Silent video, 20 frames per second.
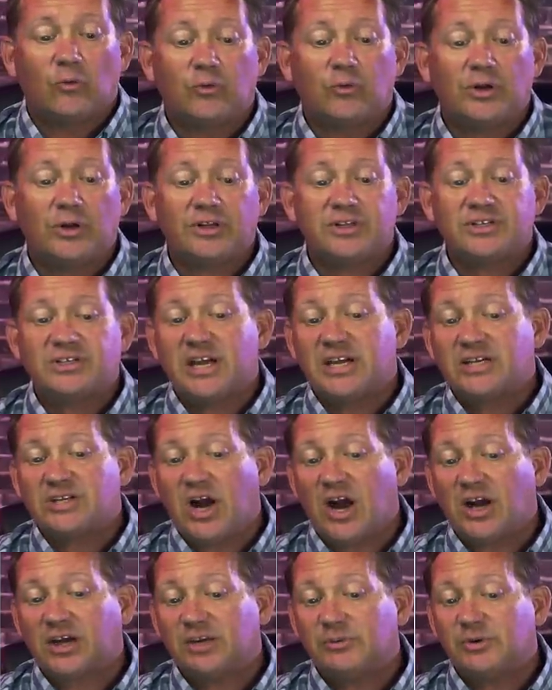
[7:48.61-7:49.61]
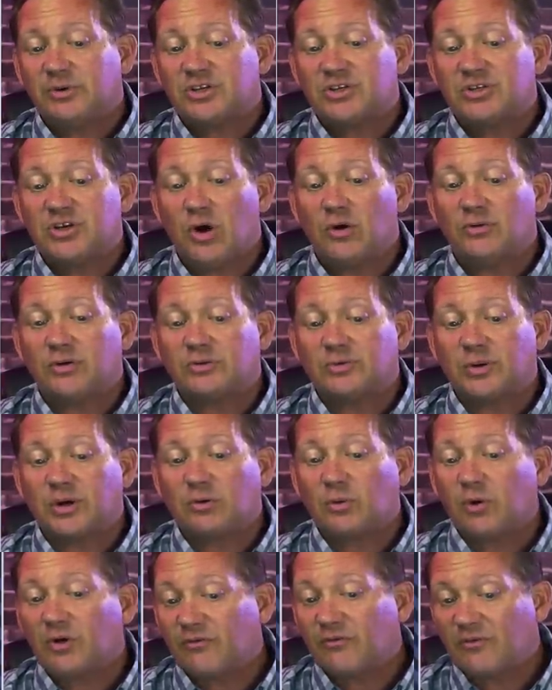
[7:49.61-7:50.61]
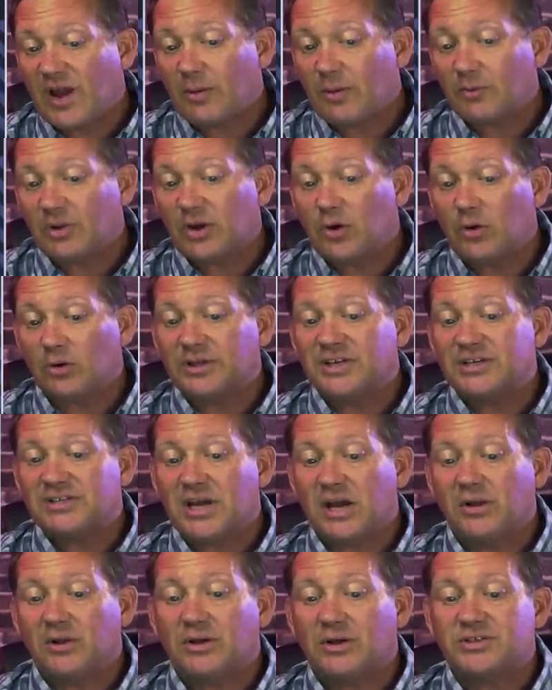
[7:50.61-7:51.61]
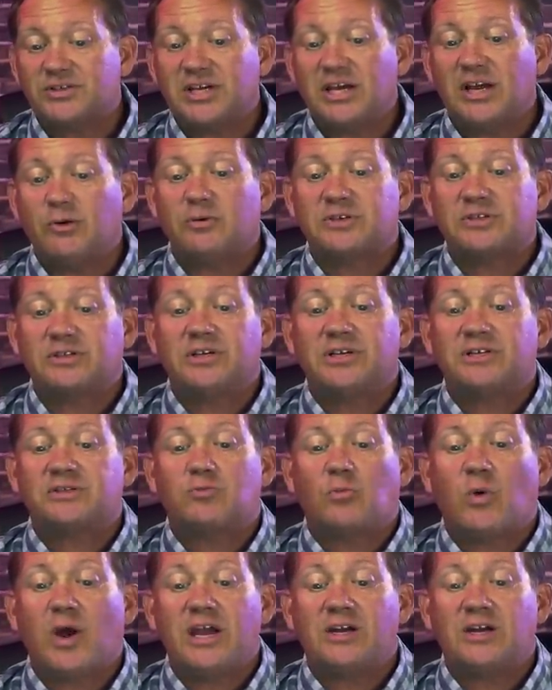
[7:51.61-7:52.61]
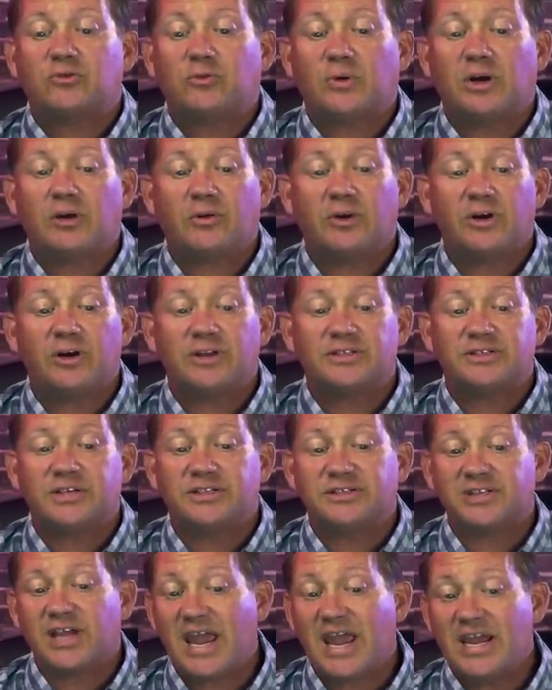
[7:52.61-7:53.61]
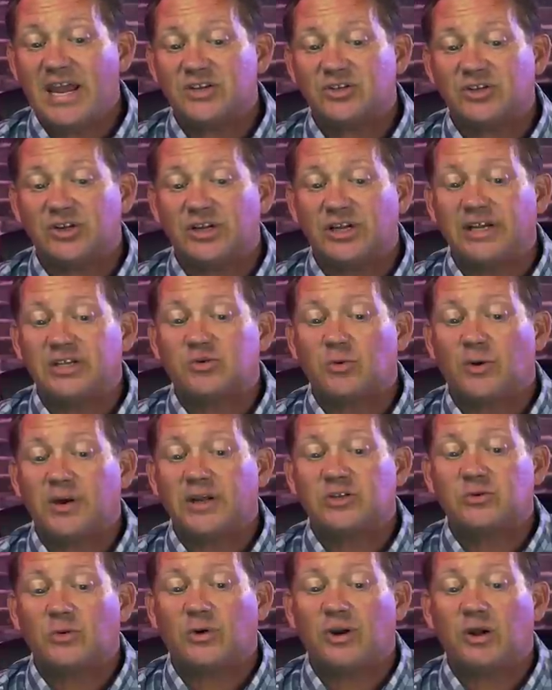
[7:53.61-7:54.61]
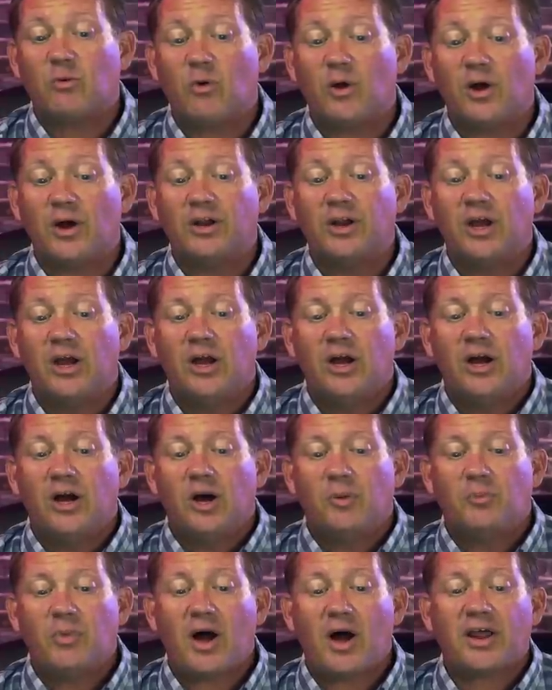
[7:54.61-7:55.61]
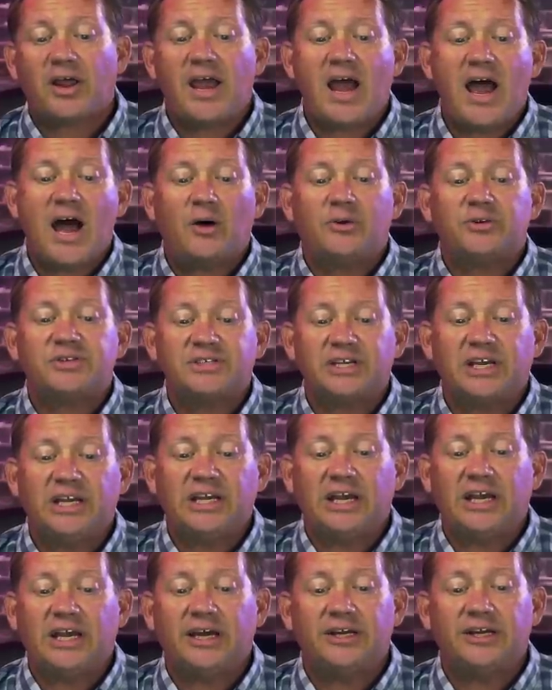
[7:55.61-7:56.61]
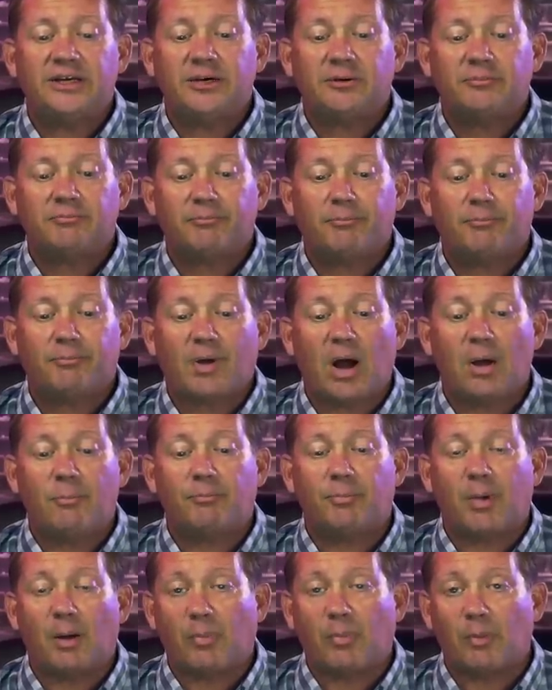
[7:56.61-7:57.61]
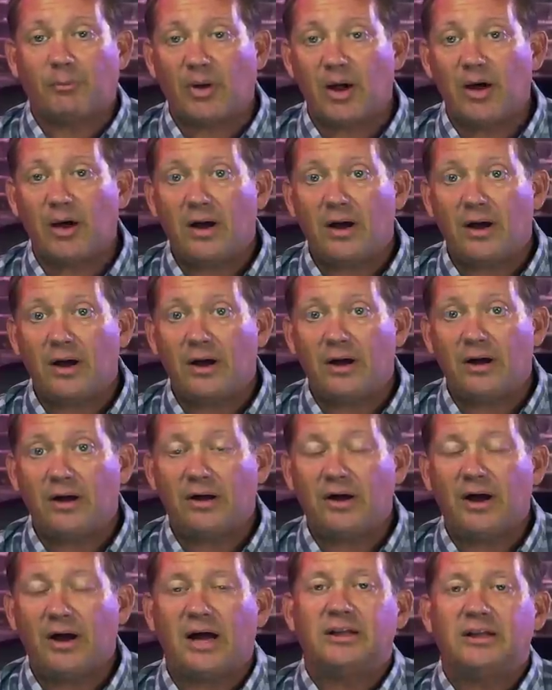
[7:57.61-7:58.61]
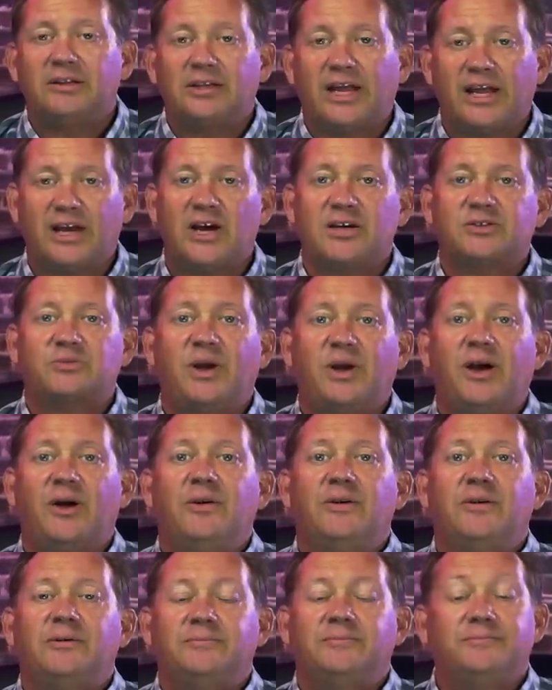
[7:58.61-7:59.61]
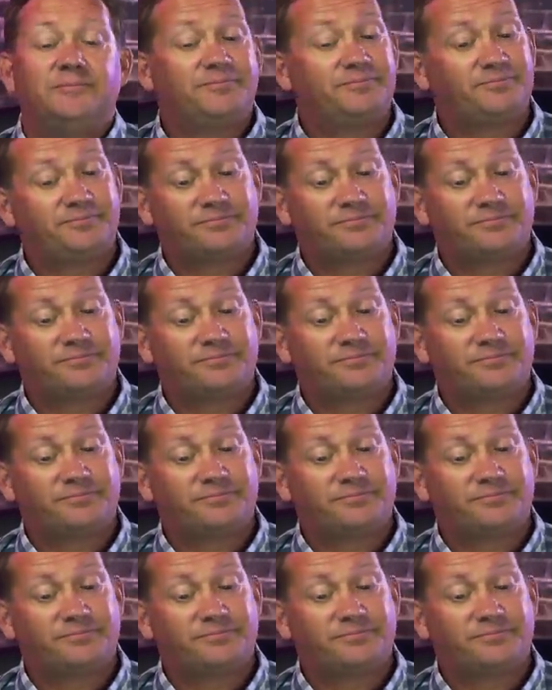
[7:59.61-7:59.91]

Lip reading: Real estate documents show the Drinkward Family Holdings LLC, which lists Wayne Drinkward as its agent in 2021, bought a house in Lake Oswego.